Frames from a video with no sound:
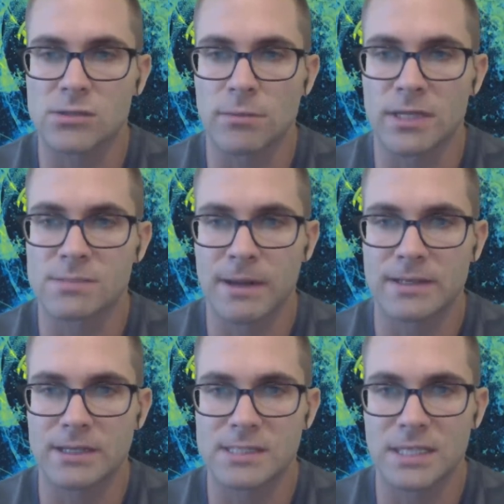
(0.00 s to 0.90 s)
So I'm
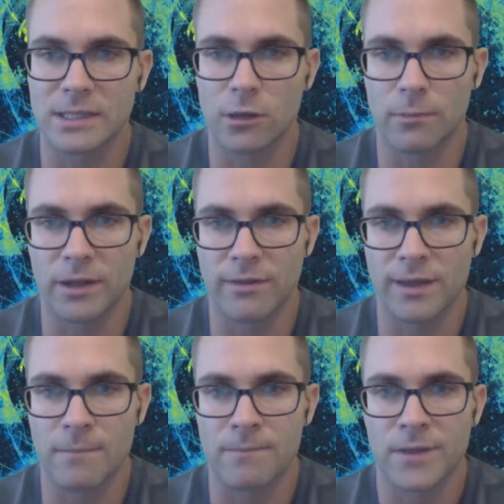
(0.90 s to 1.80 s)
expecting to see a little bit of
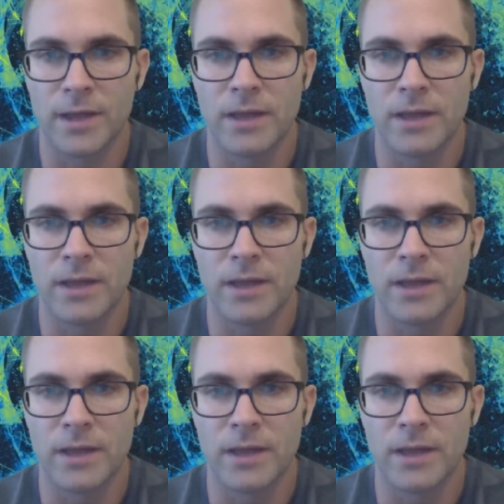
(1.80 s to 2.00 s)
them.